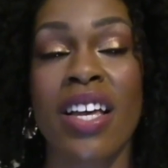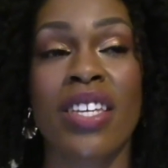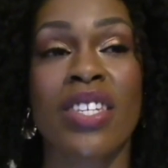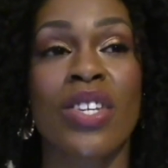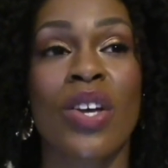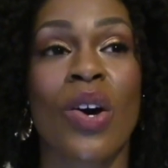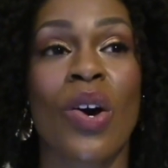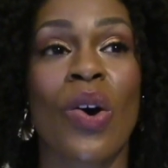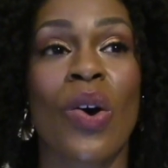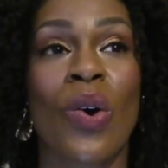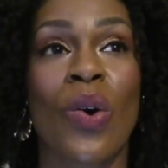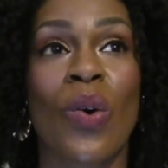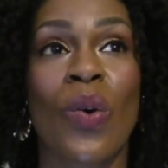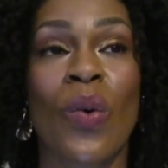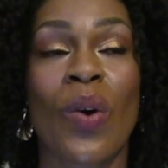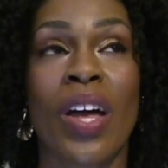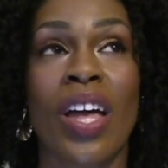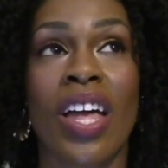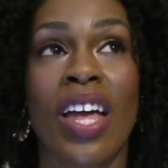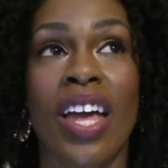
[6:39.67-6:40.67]

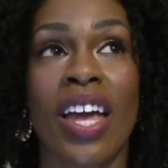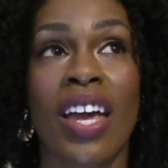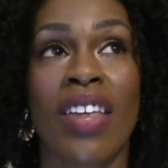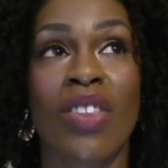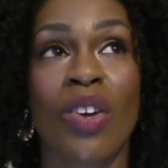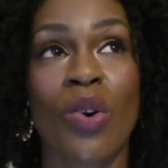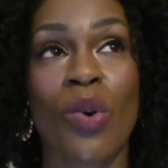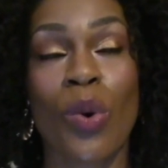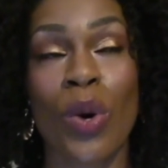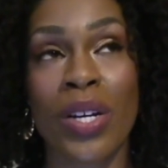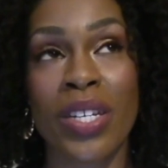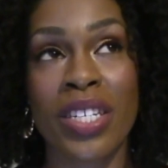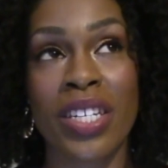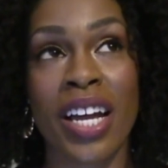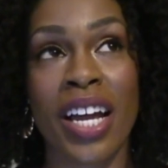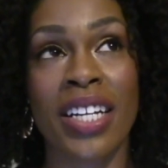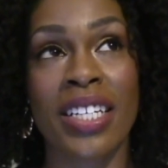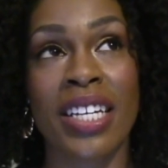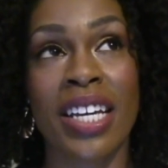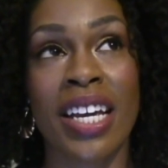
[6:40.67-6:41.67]
So in the course
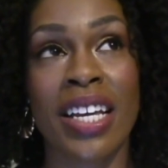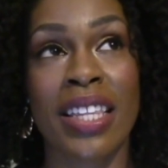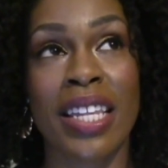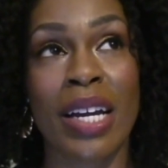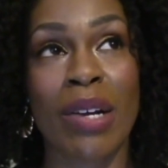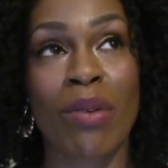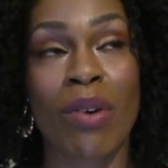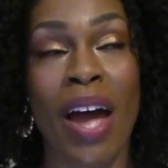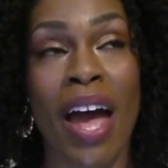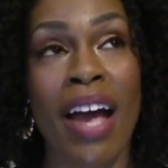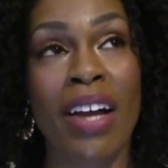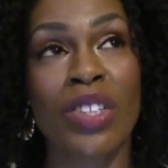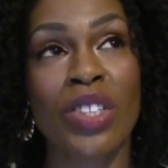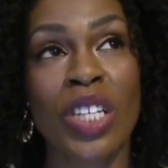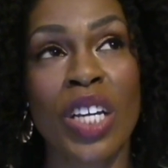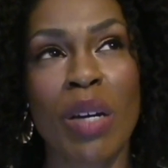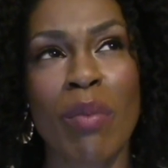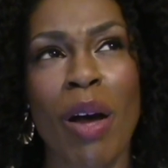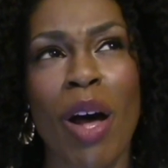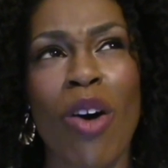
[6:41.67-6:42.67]
that I did, there were
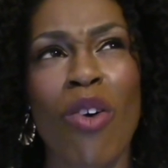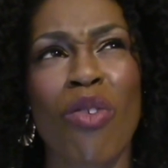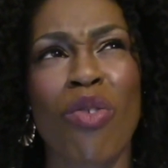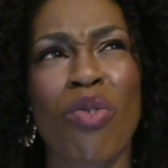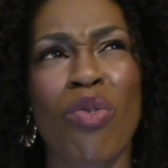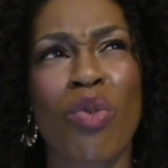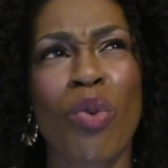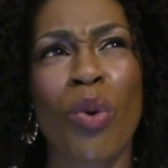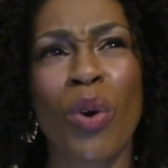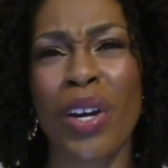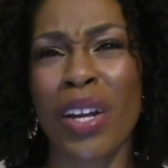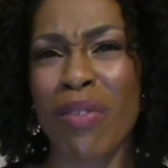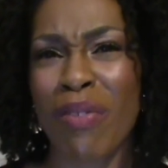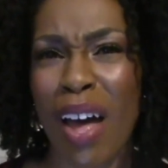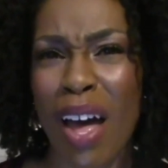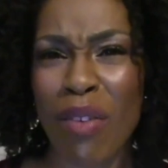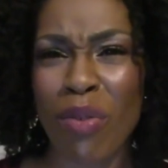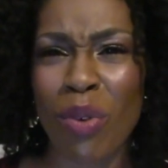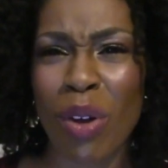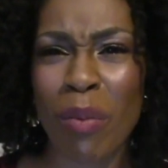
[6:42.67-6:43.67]
actually about
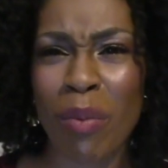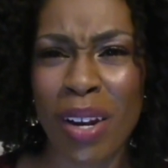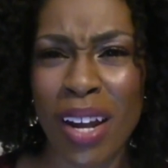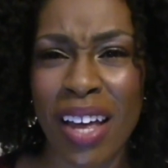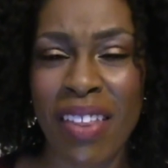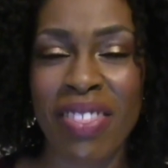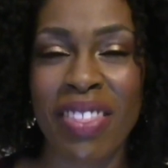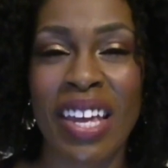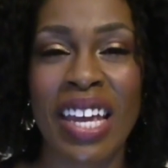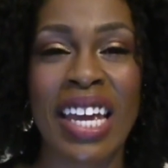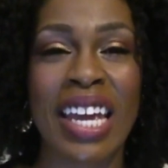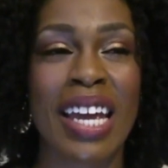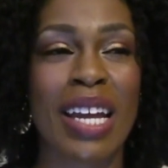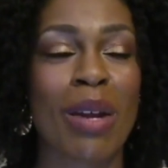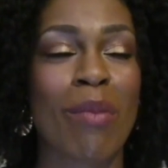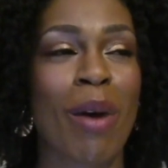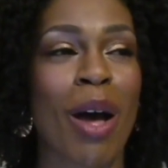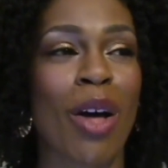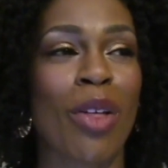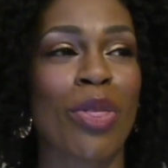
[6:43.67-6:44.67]
45 women, I think,
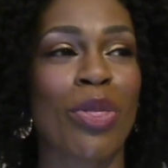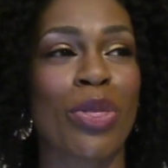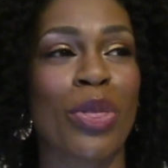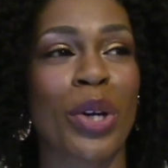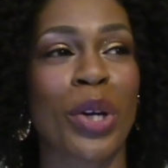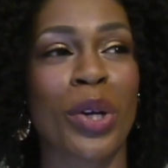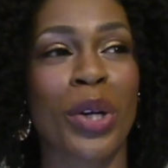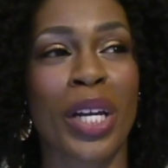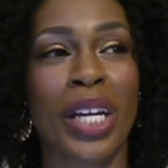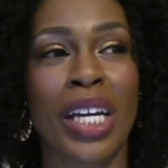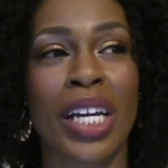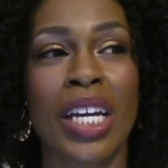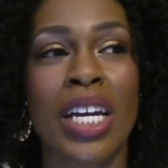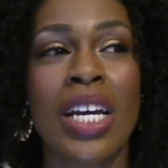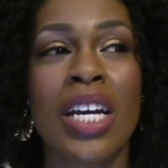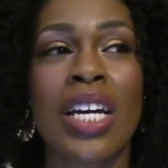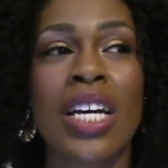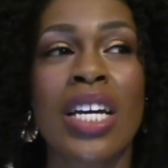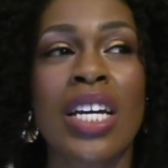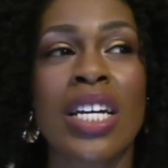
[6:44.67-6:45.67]
and about 30
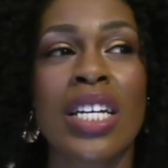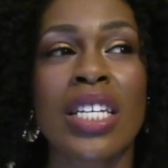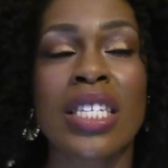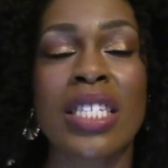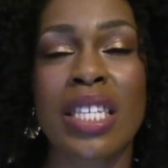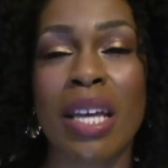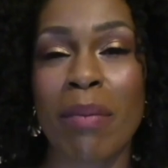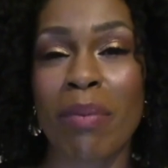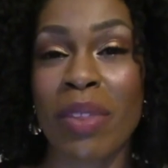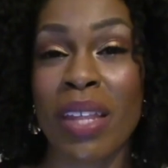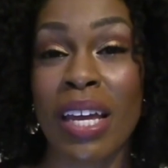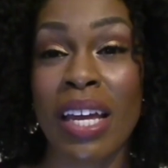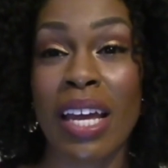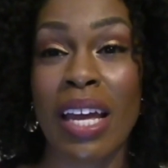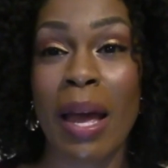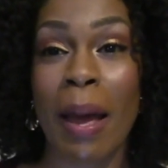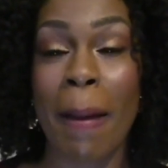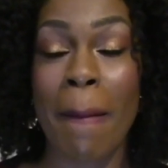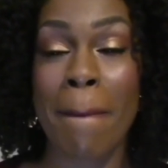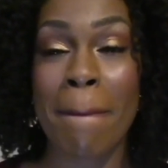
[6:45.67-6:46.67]

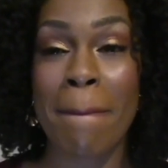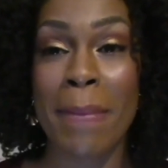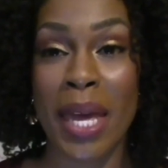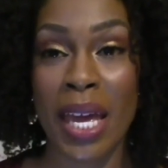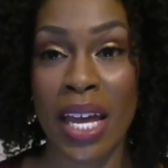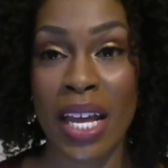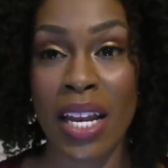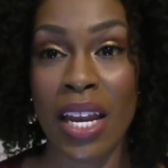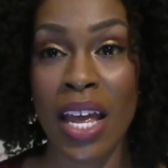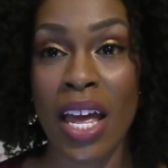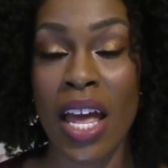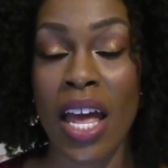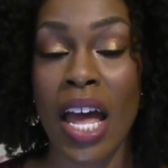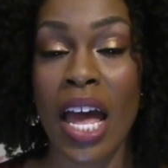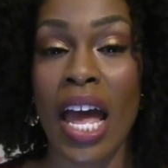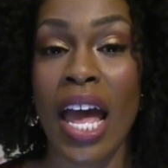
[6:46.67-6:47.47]
something men.